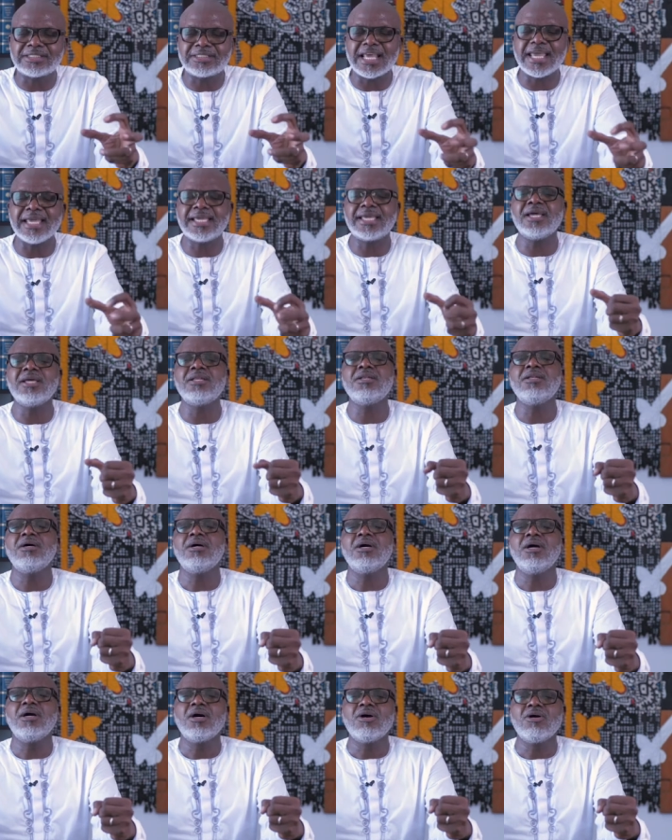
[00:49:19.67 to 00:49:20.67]
taken
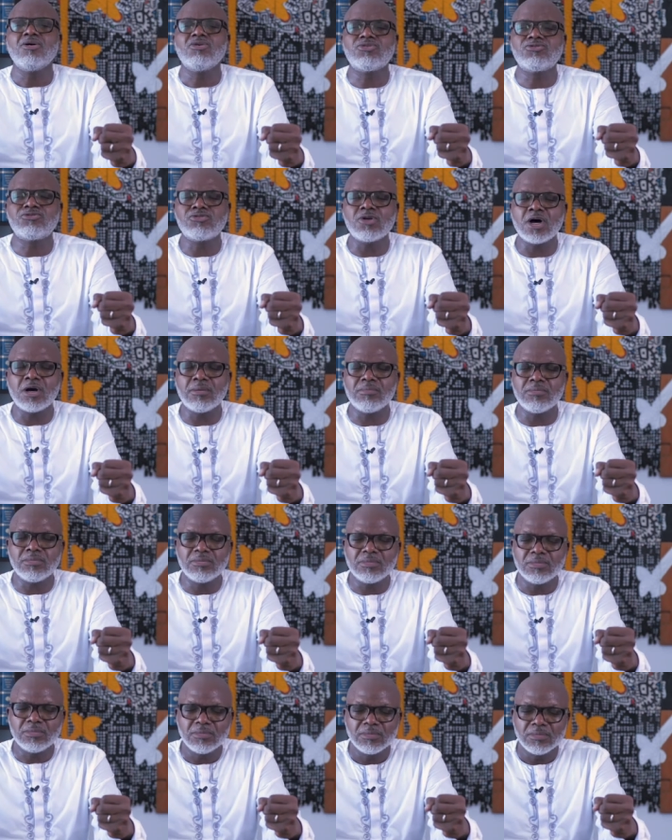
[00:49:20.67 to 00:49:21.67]
from
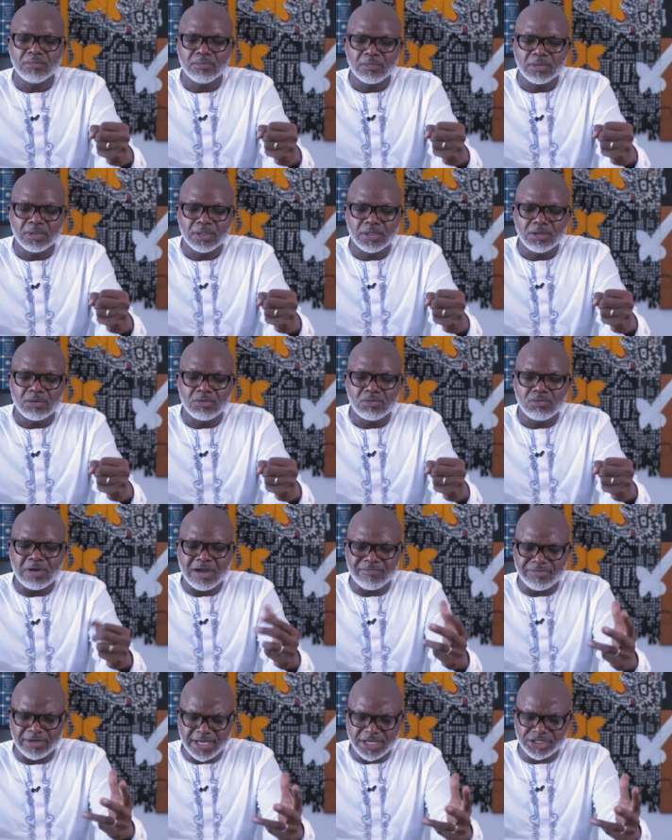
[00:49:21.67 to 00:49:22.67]

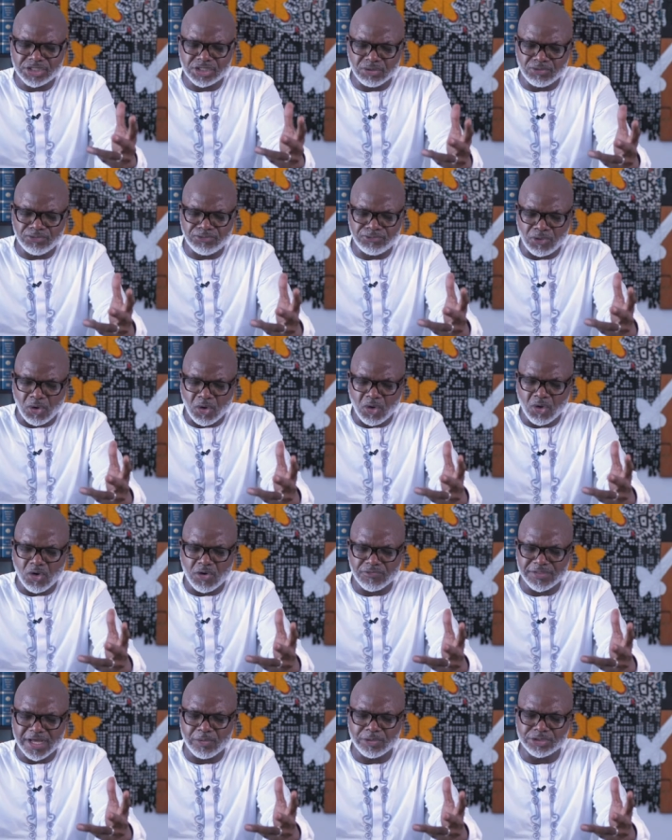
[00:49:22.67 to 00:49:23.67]
Revelation
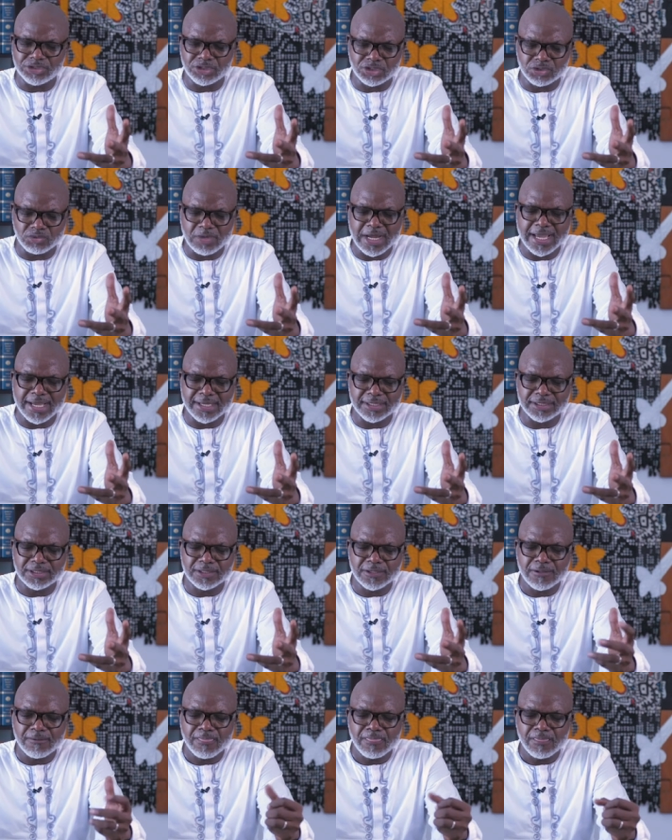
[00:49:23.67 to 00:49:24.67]
4 that we just read.
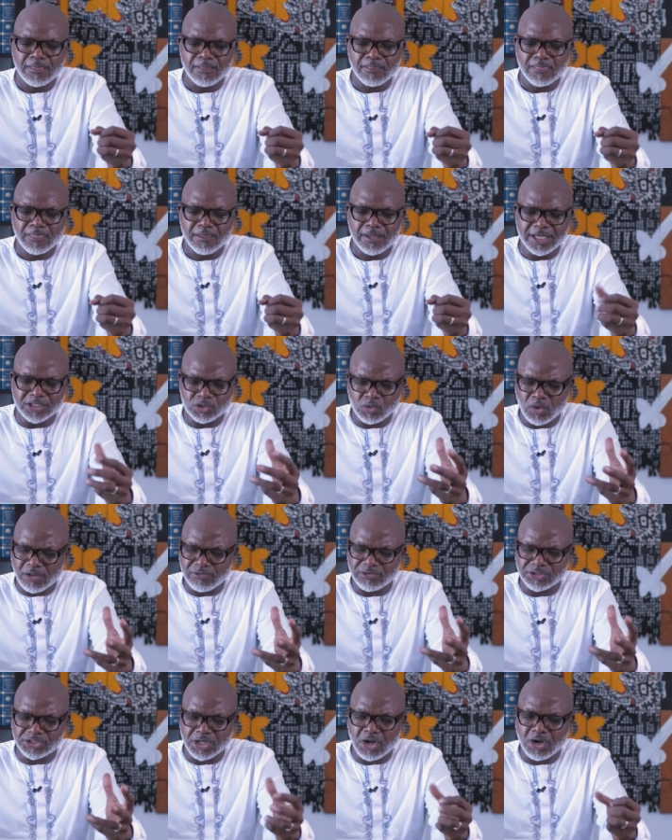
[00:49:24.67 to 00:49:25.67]
It's one
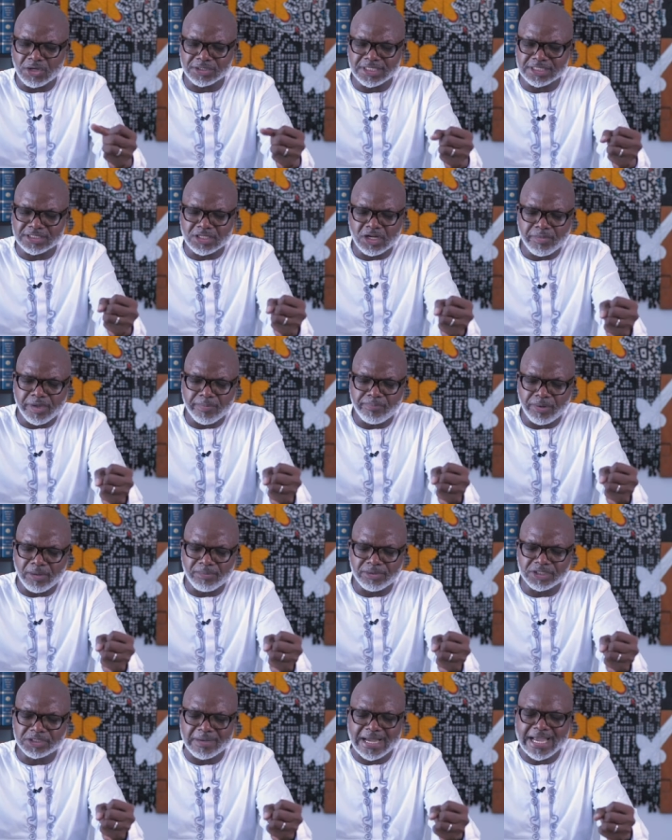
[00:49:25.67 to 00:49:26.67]
of the songs that's going to be
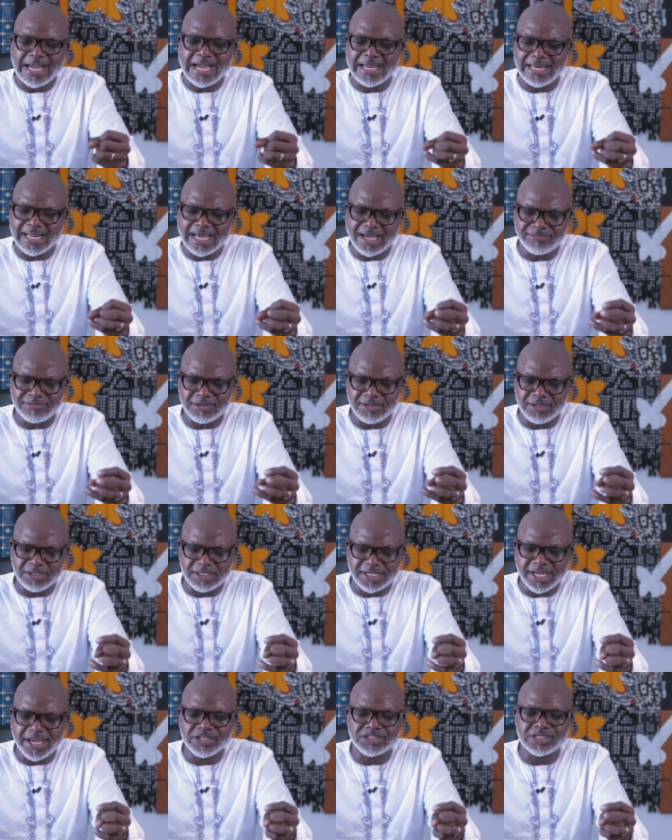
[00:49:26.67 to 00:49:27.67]
published by High Life in the
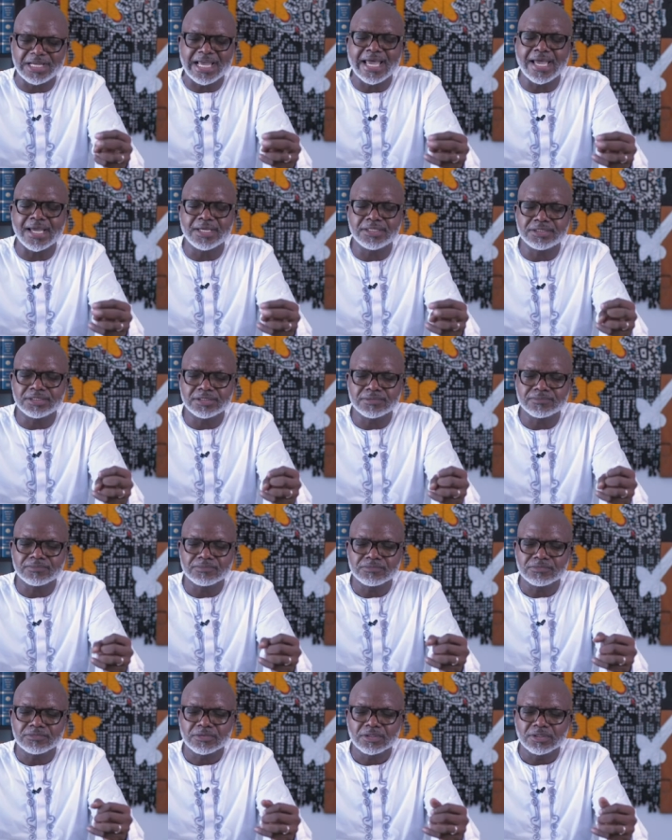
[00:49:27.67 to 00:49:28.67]
days ahead.
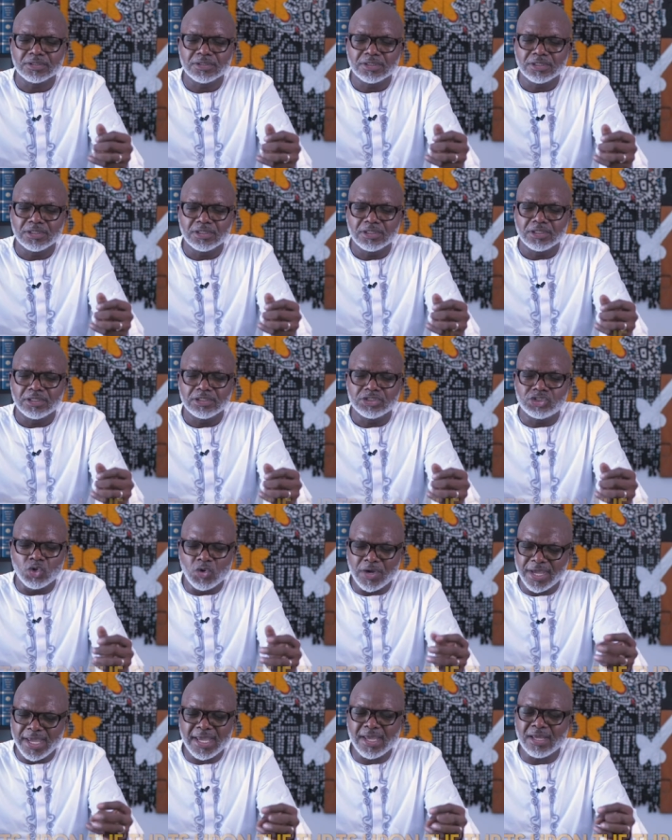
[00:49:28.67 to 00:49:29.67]
To
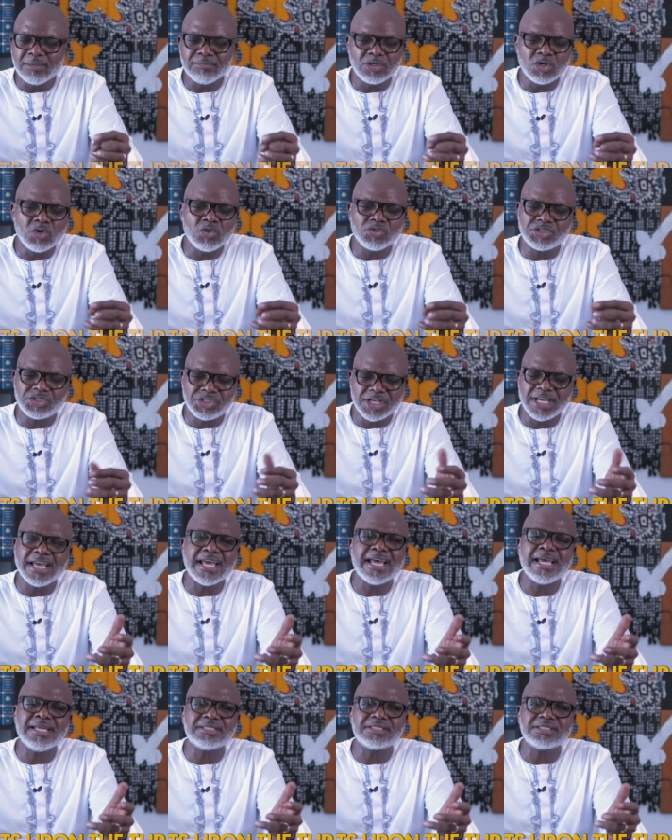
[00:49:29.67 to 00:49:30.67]
him who
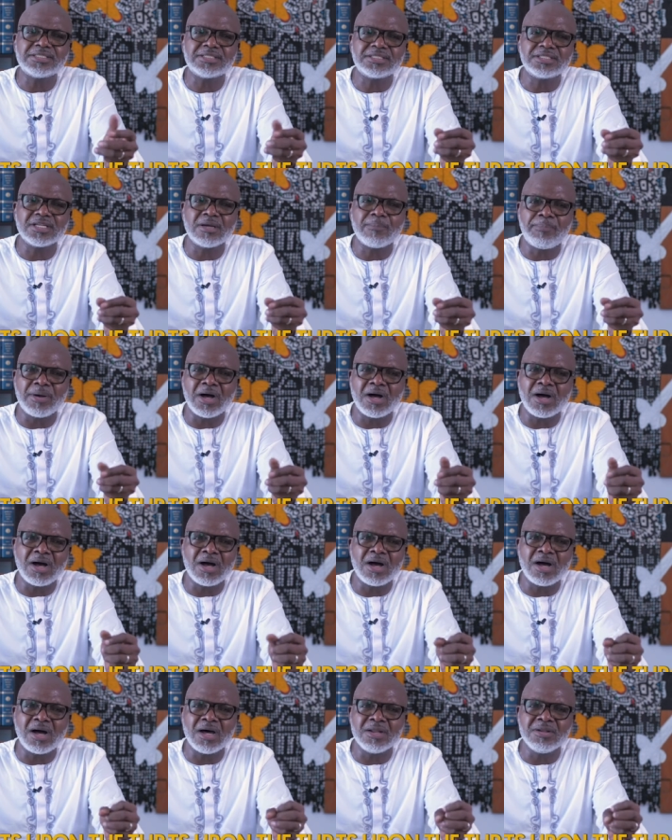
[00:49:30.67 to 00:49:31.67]
sits
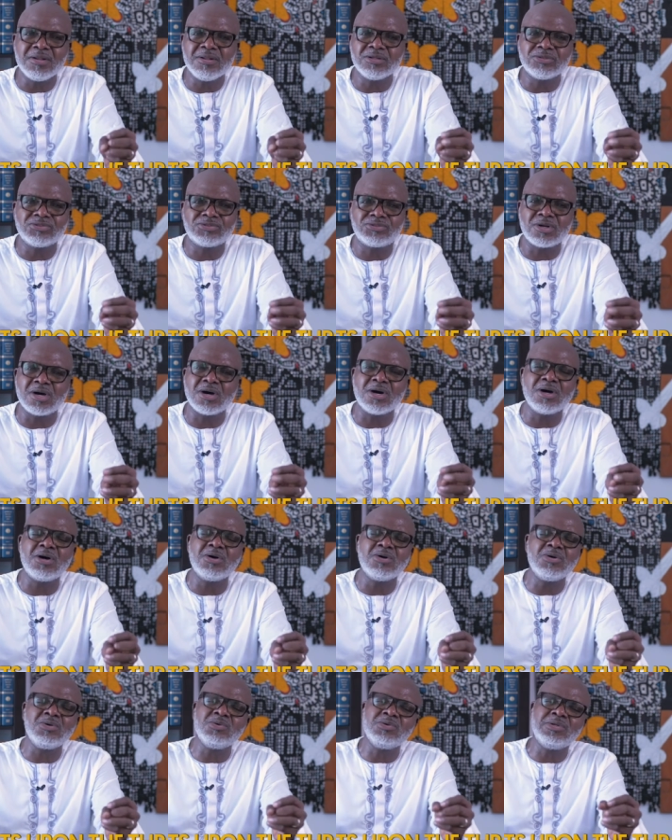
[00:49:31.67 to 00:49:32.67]
upon the
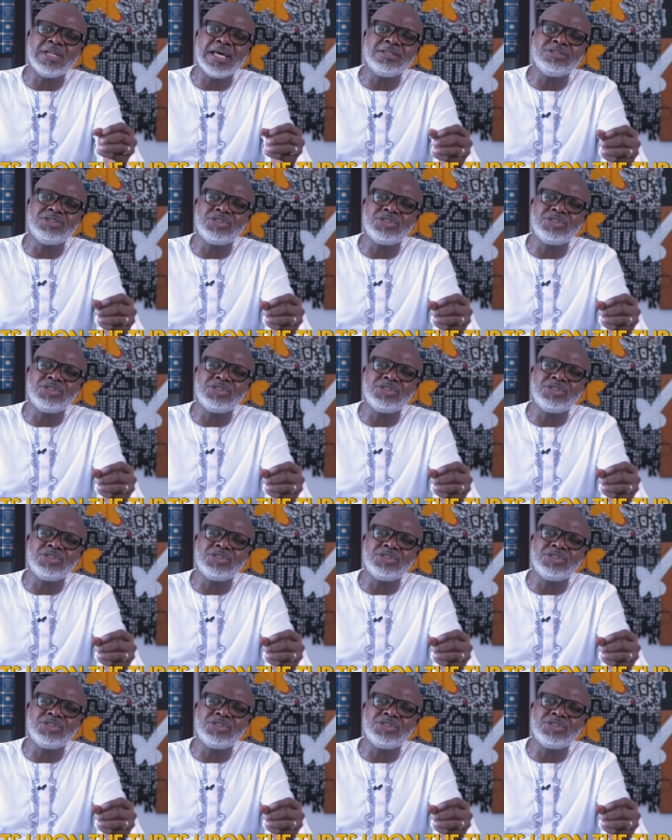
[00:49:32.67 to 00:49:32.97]
throne and